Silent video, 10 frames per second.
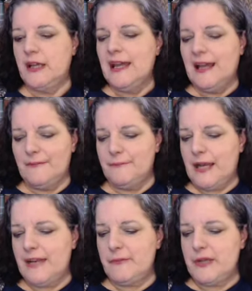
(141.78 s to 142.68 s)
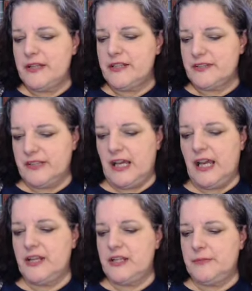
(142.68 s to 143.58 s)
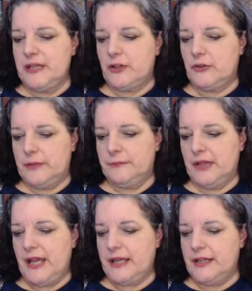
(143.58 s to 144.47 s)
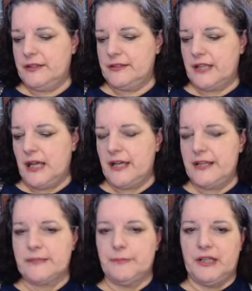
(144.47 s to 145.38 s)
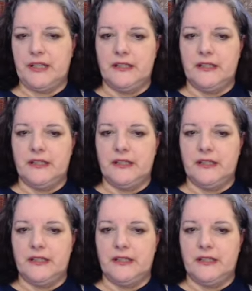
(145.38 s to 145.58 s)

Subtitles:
It might have been designed to be a crib blanket size, but